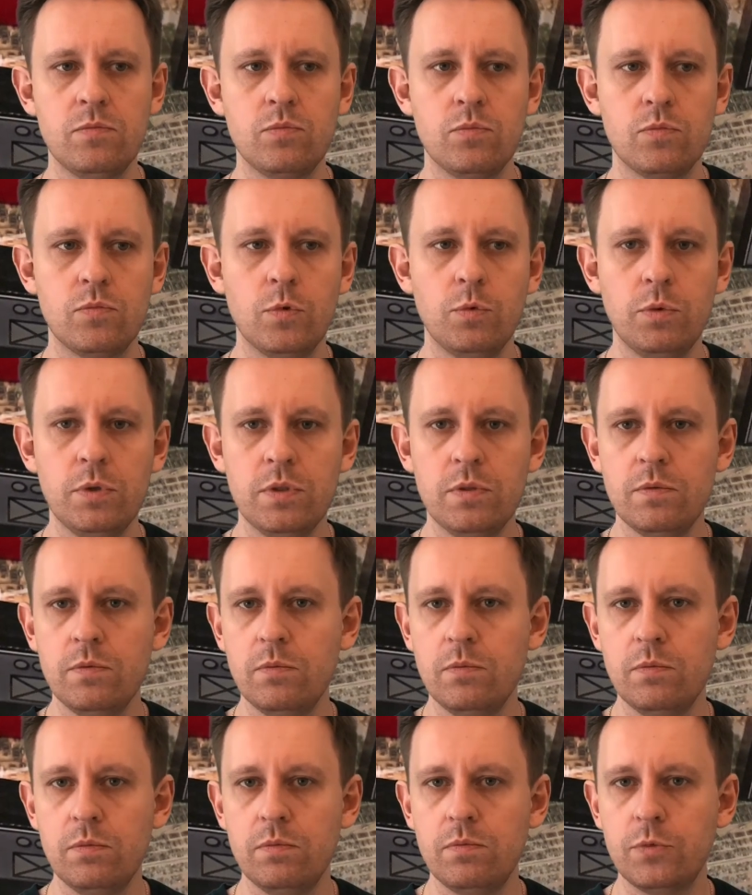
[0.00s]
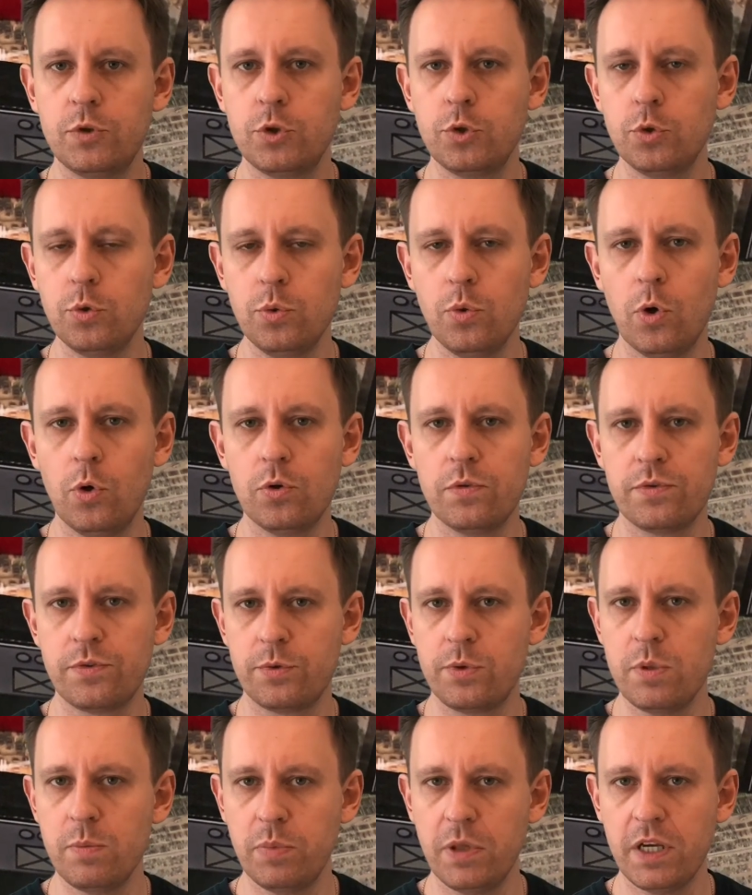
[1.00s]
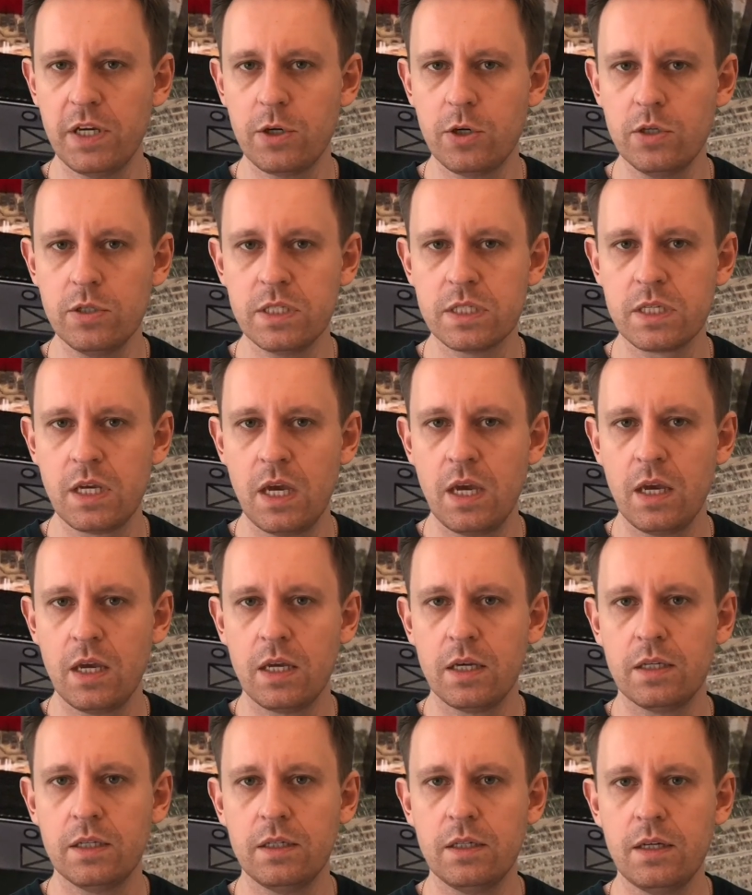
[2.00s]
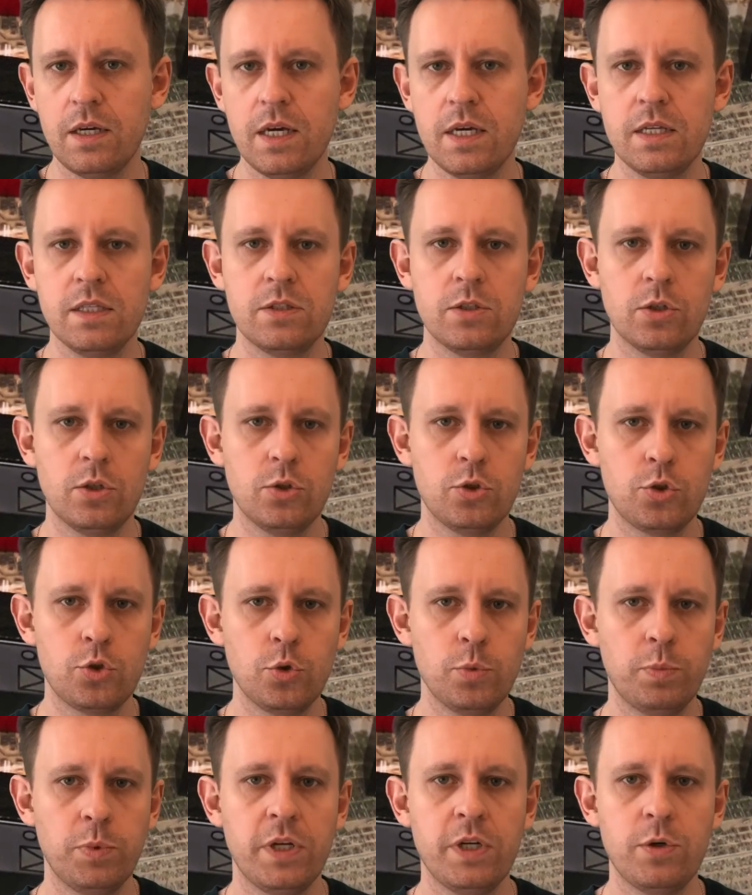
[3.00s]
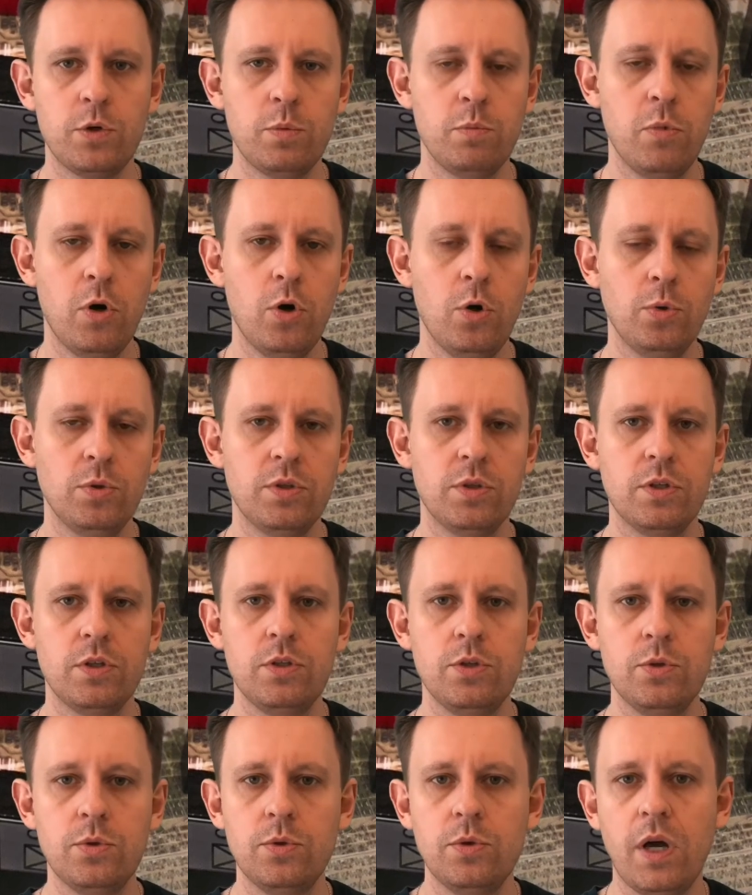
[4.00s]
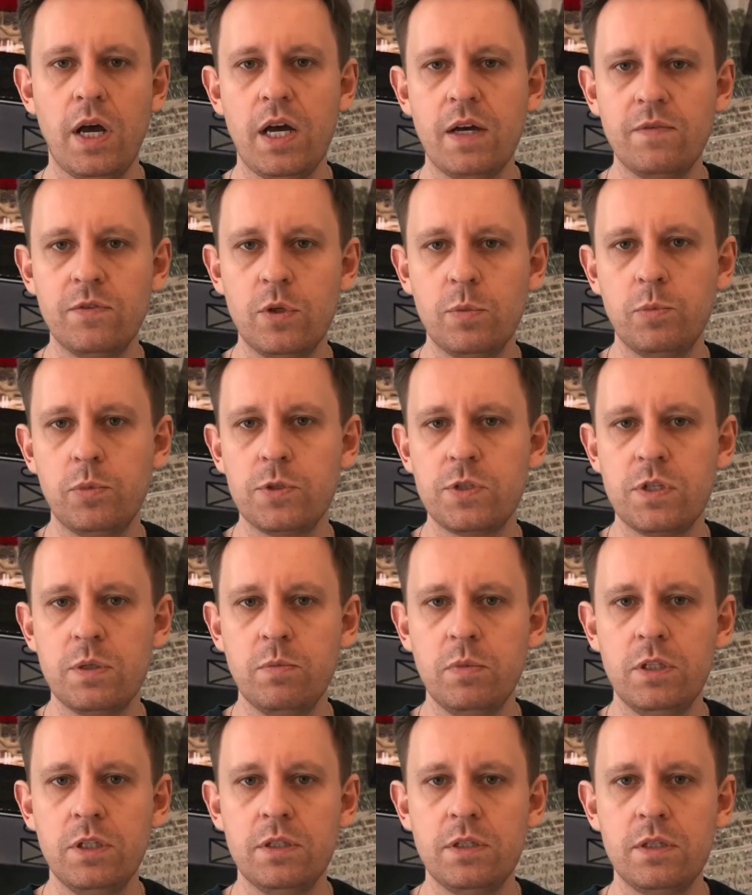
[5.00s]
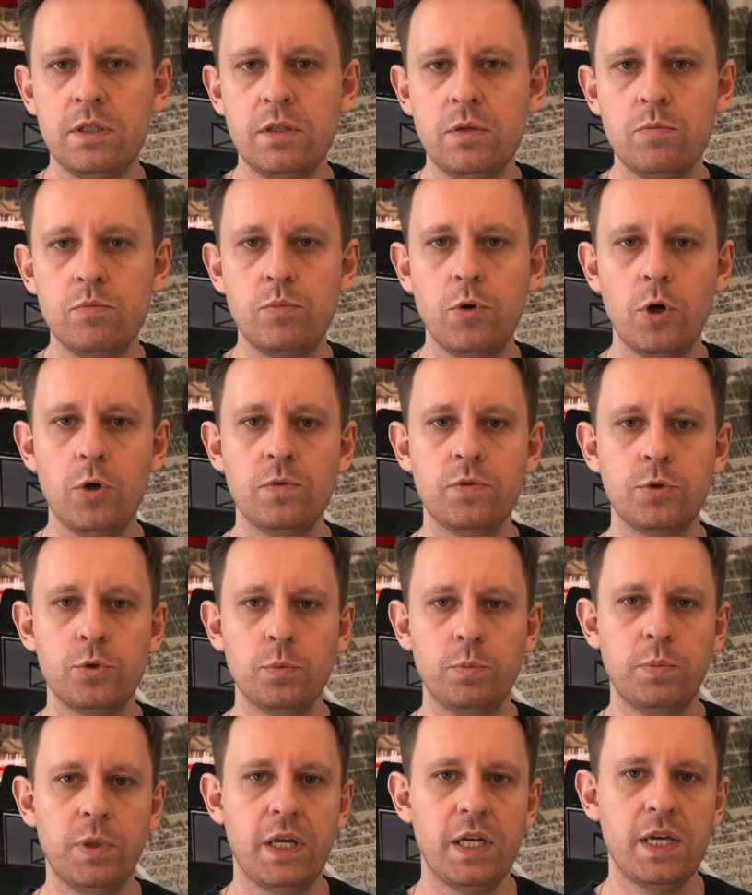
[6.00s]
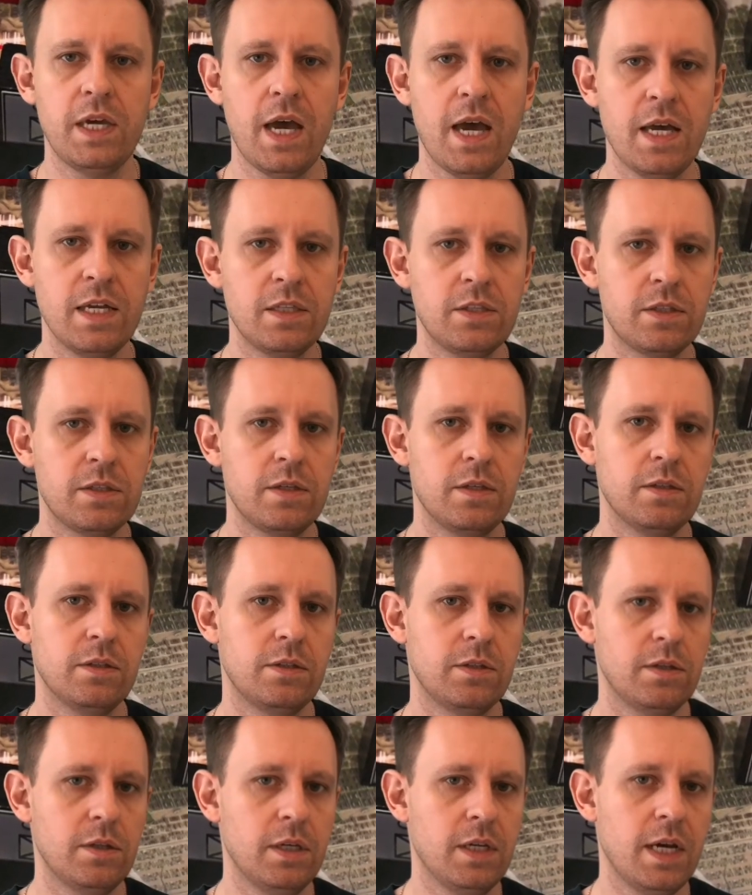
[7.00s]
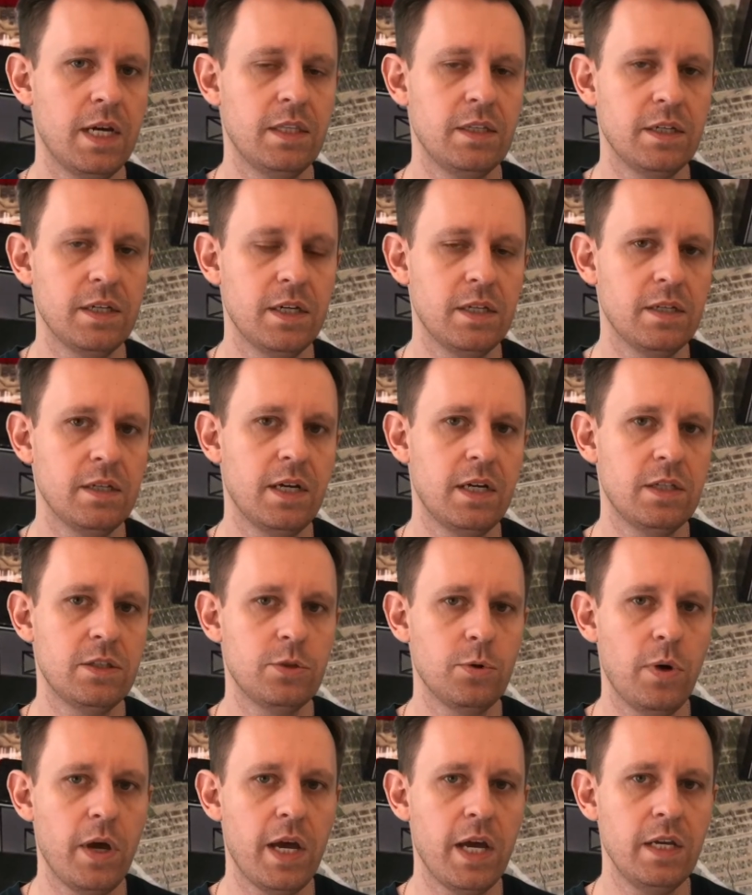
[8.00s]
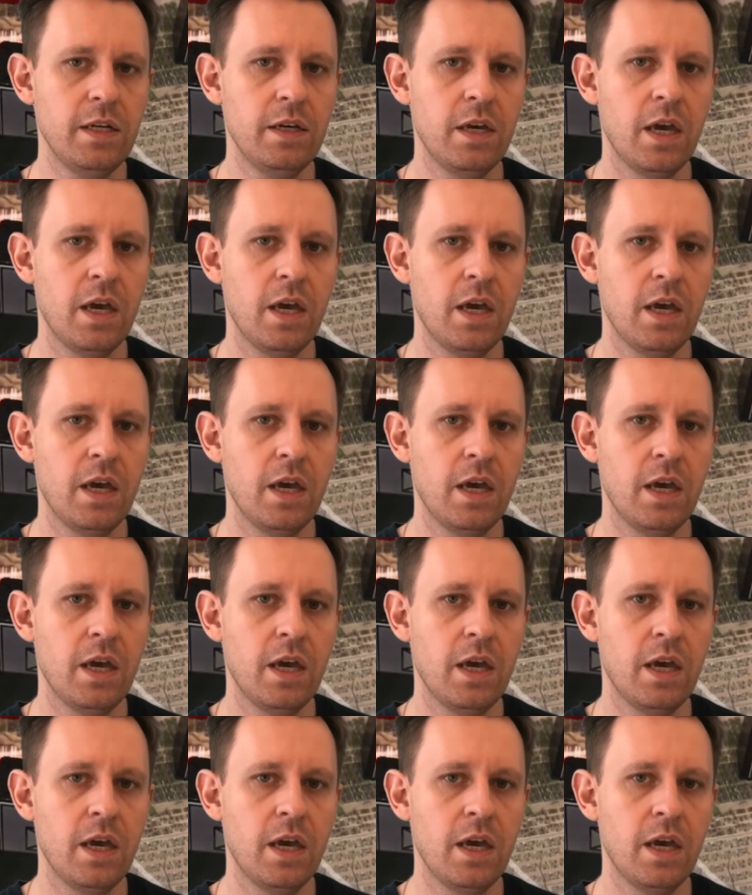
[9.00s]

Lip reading: with 2 or 3 players. In the 2-player mode, you have the possibility both to play head to head.